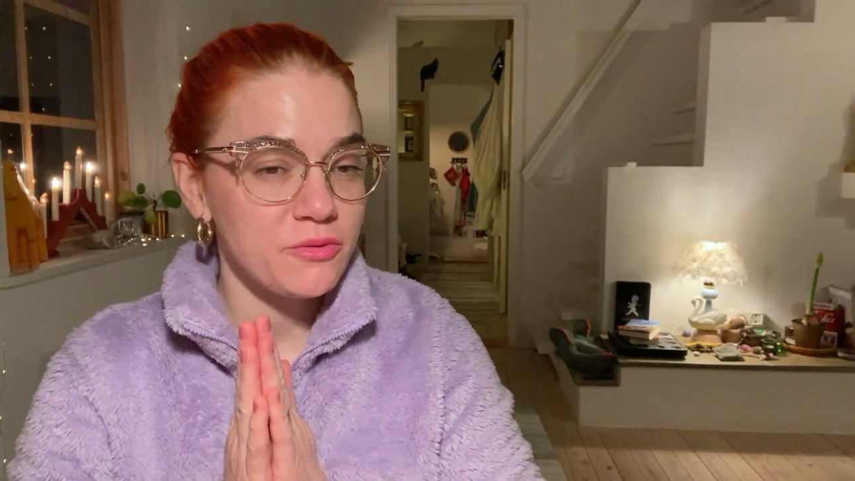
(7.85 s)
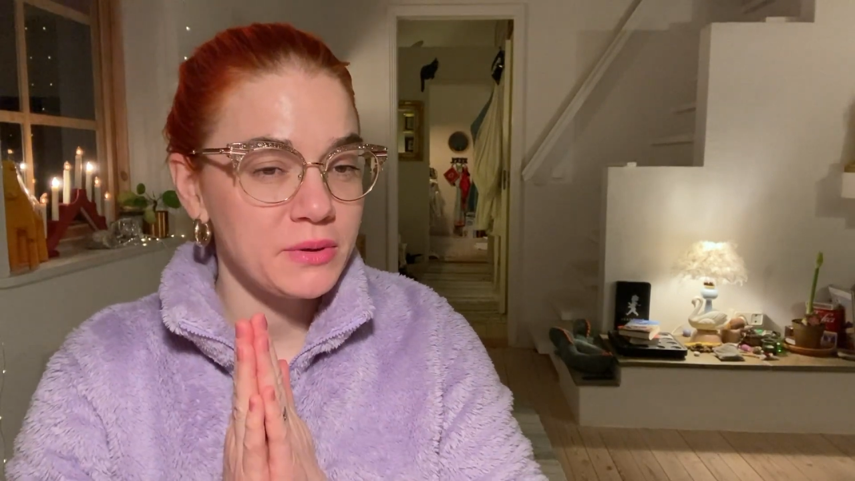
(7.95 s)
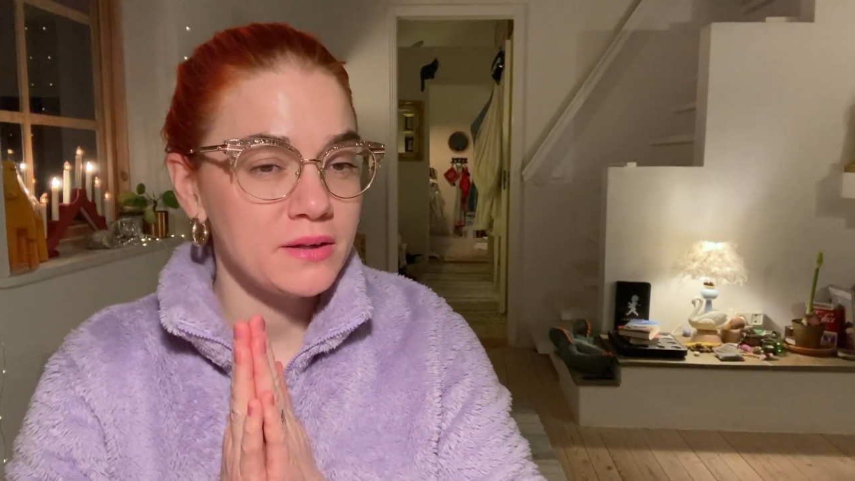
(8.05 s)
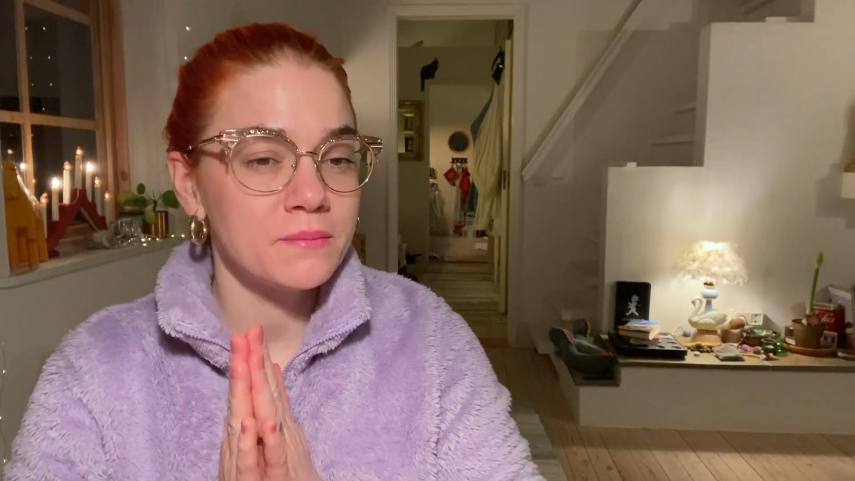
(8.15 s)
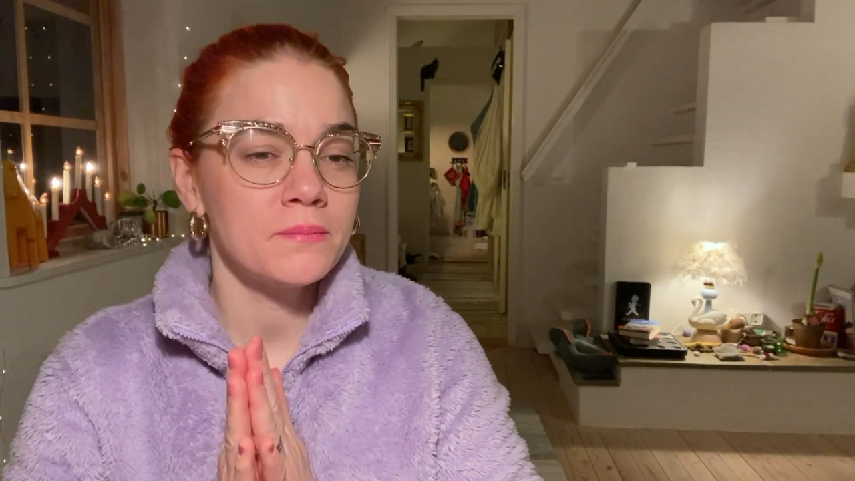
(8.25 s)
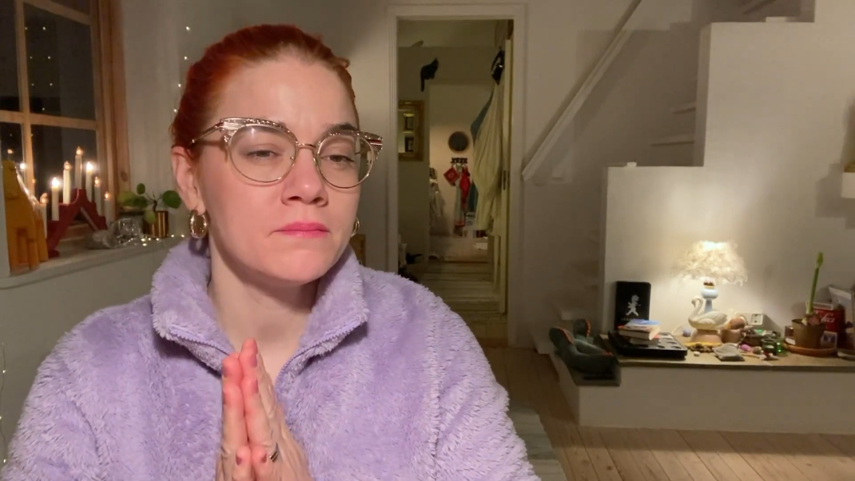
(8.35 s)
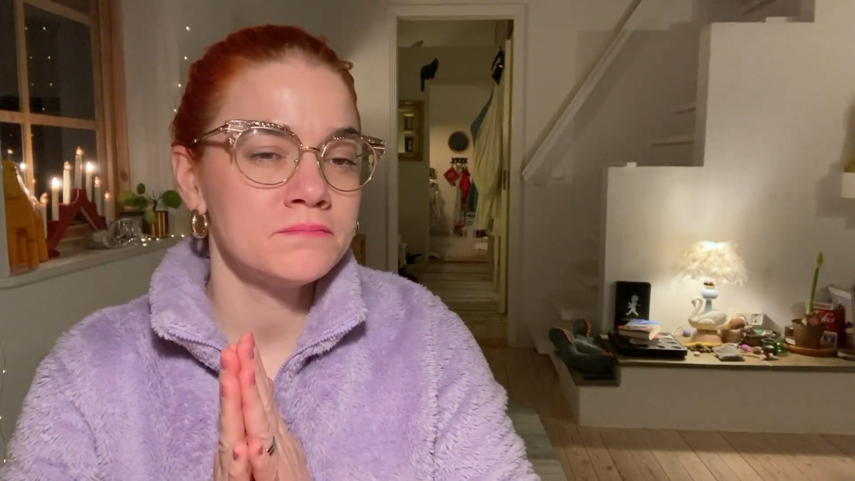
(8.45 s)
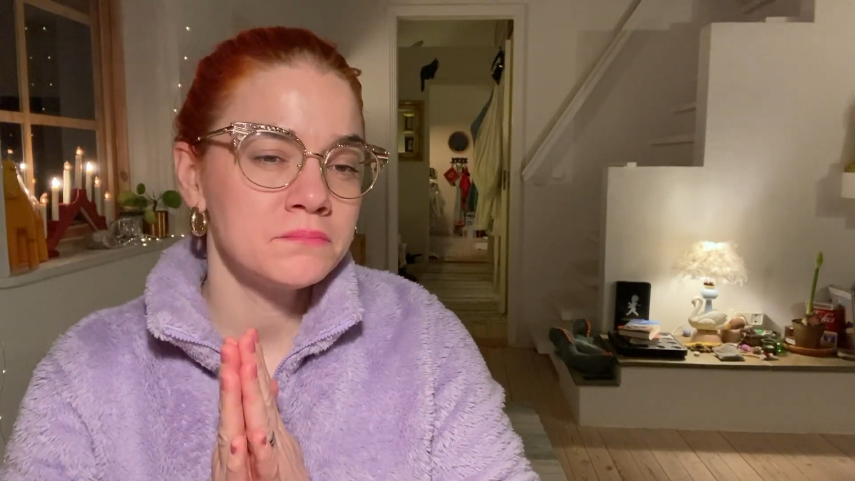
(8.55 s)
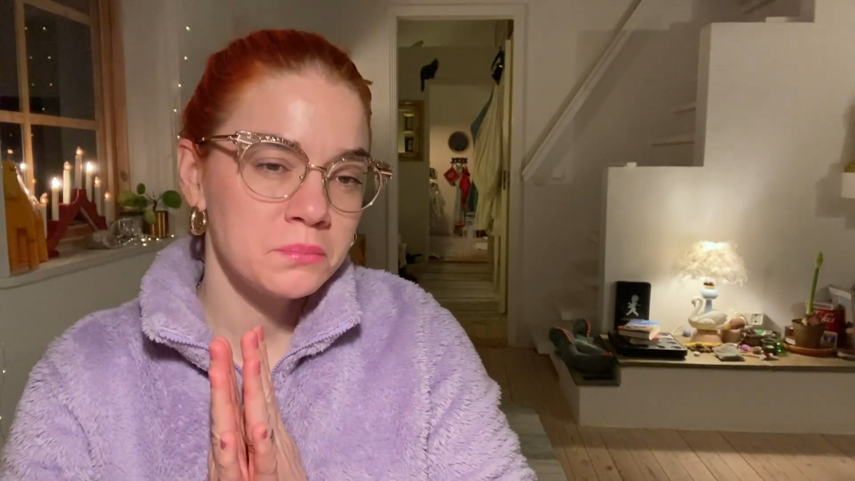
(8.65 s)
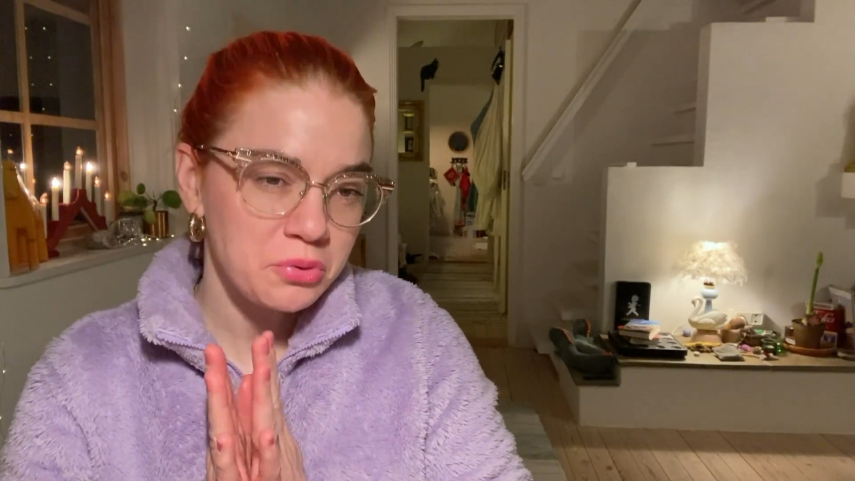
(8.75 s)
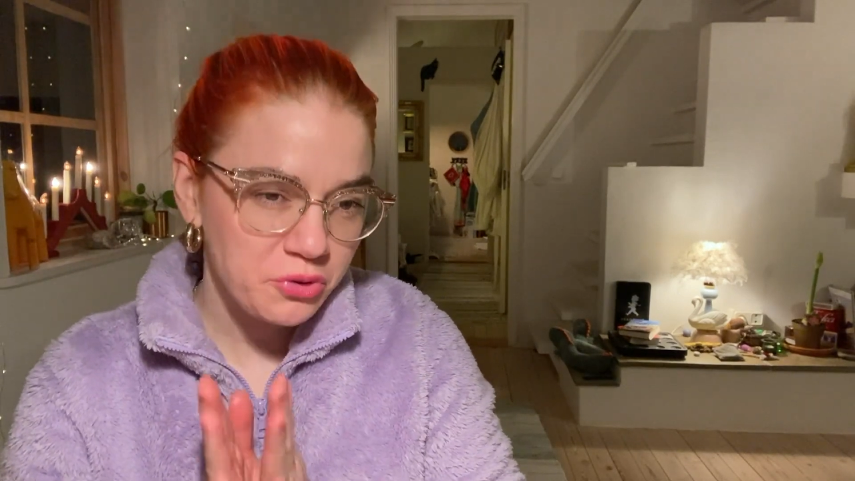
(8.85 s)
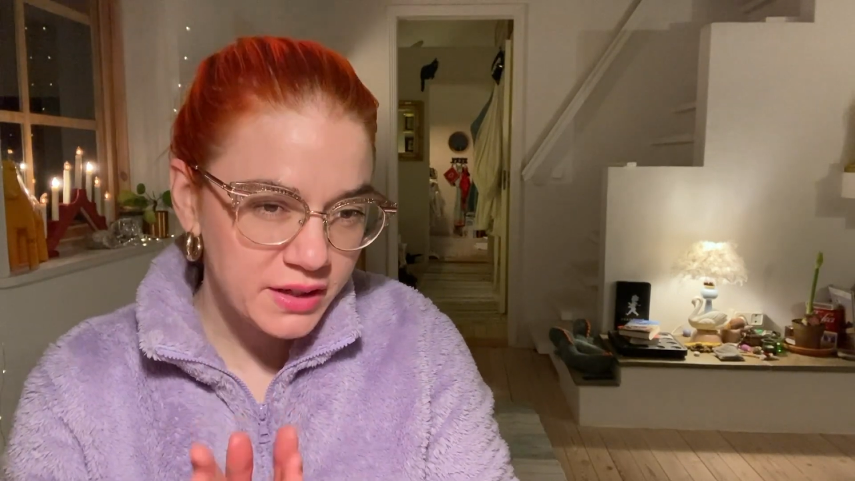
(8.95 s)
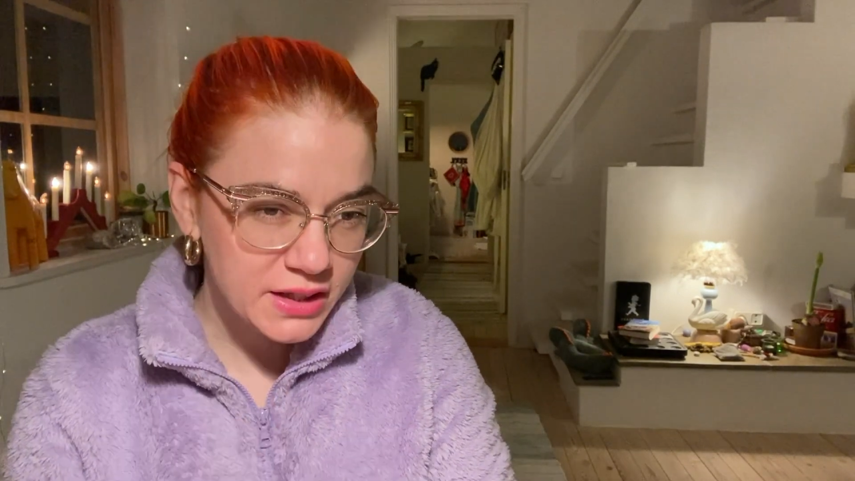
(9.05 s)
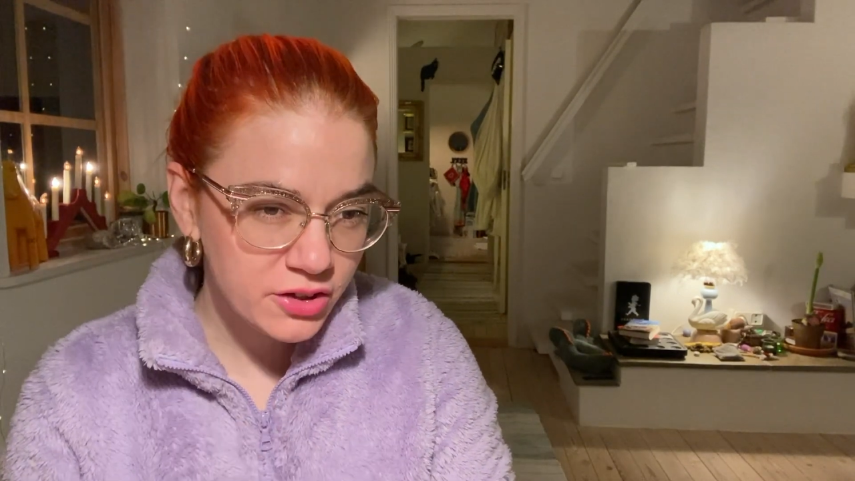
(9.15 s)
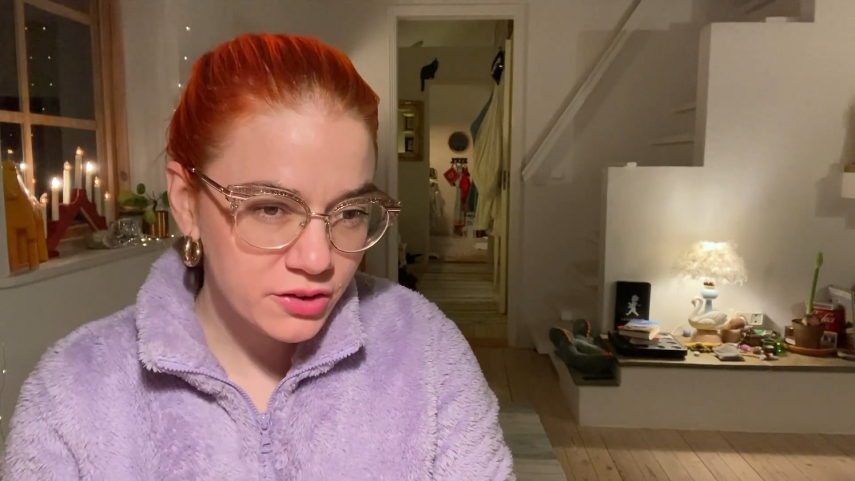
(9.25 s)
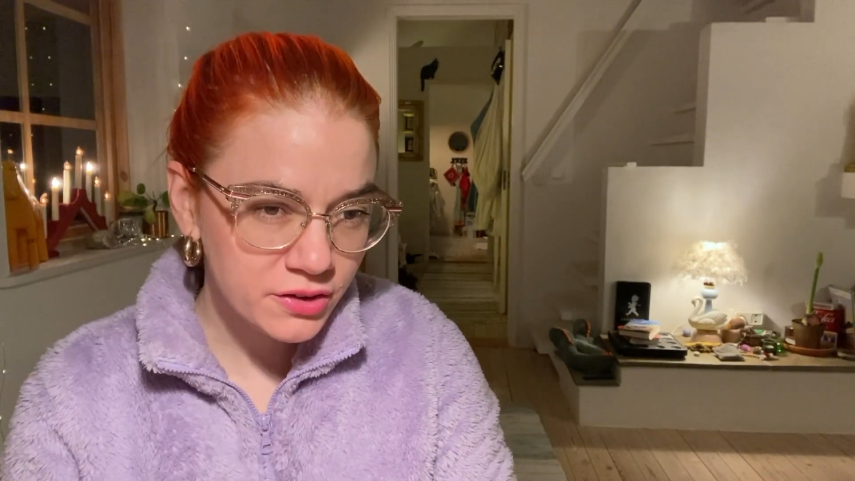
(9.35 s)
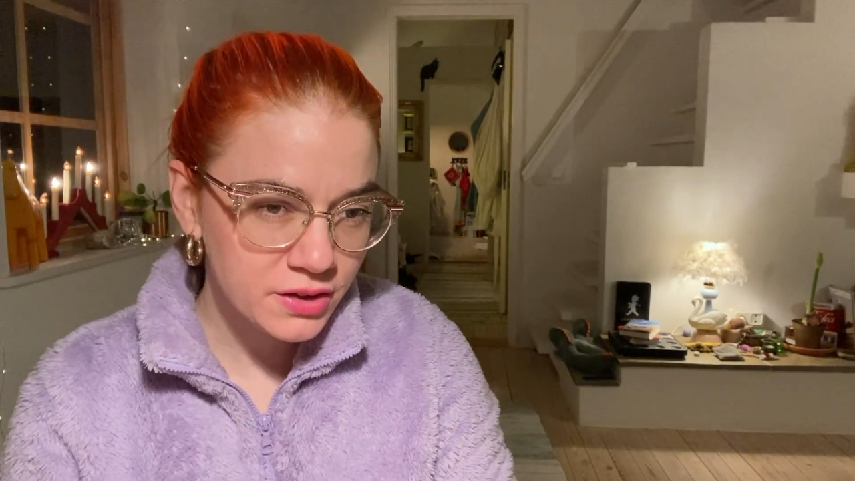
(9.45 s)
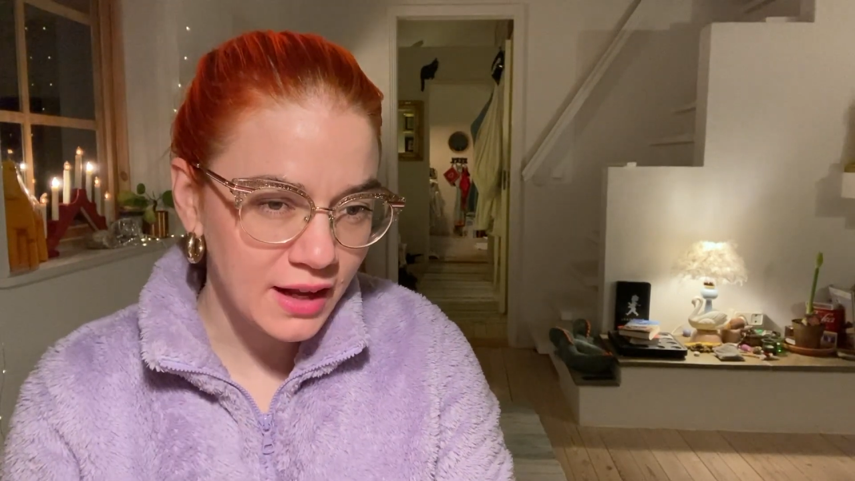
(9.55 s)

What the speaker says: been pretty good.